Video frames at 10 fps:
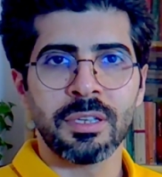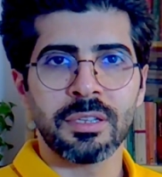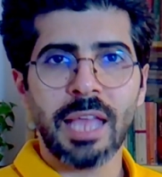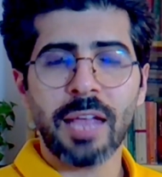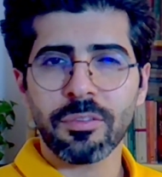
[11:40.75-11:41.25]

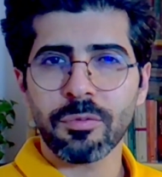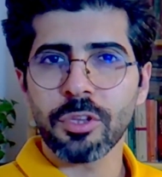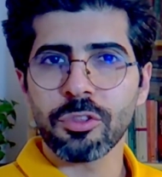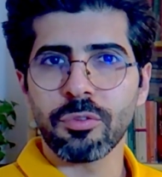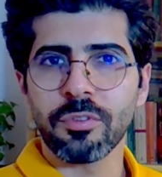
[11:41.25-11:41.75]
That's why
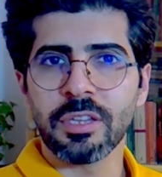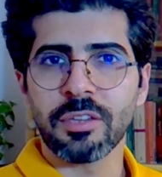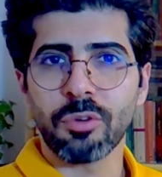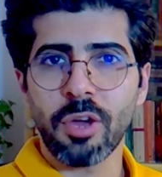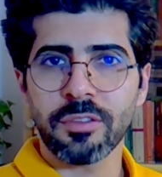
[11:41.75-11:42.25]
choosing the
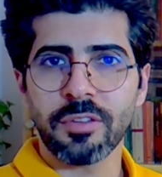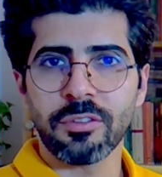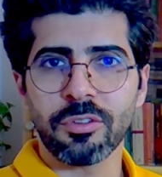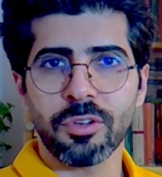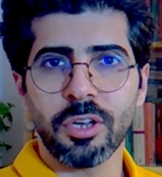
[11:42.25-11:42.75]
right data
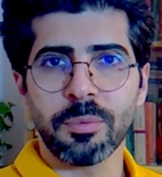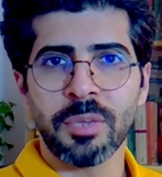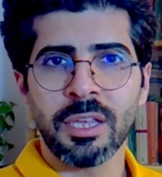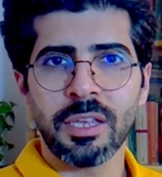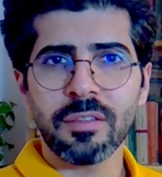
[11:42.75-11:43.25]
type
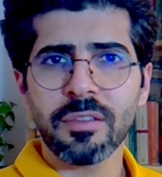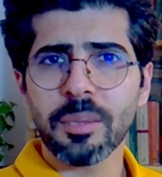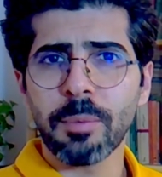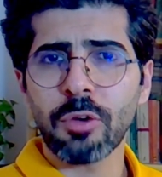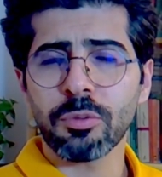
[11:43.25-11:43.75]
isn't
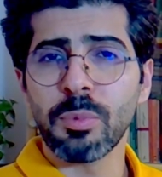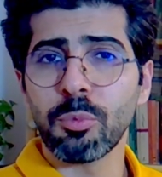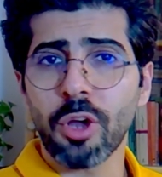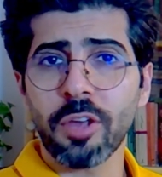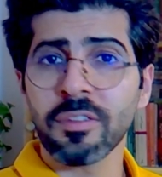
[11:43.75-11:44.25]
about
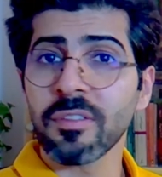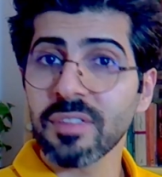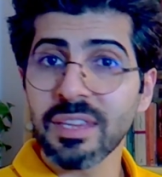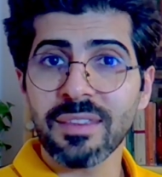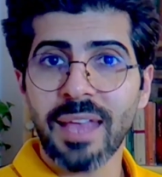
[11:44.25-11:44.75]
memorizing
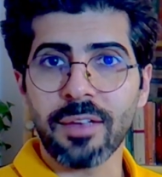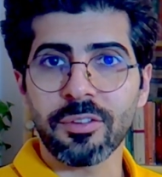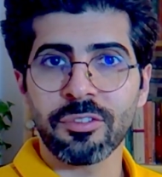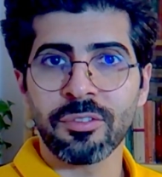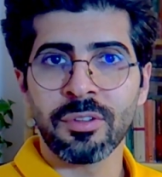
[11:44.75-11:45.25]

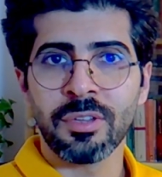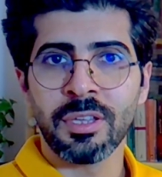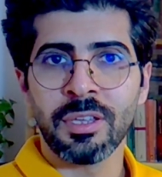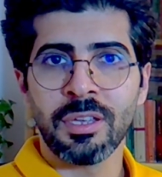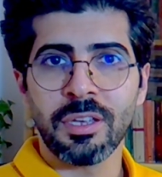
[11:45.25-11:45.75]
syntax.
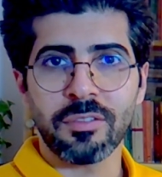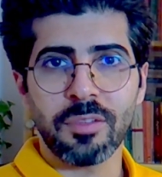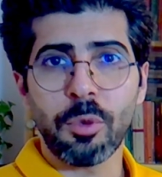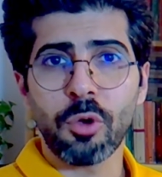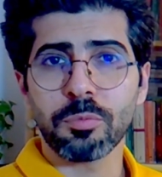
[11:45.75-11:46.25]
It's
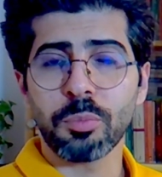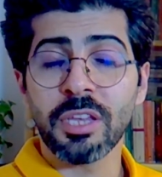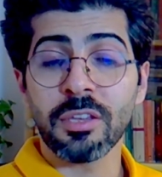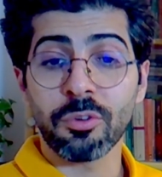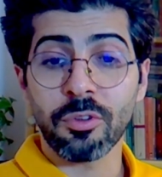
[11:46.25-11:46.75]
about
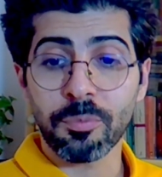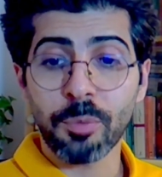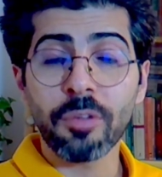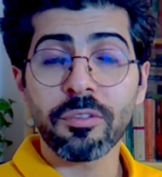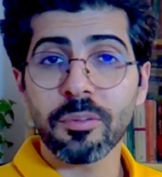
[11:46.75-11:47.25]
being a
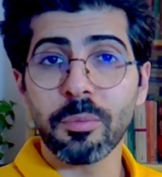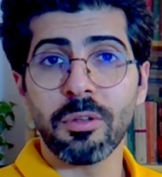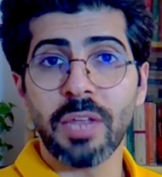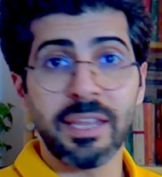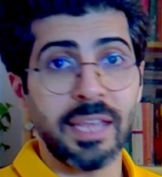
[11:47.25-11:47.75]
responsible
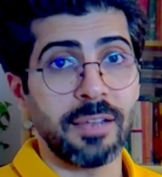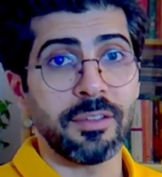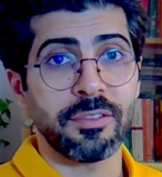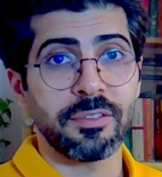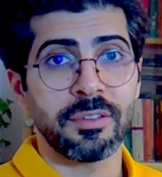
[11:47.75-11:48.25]
analyst.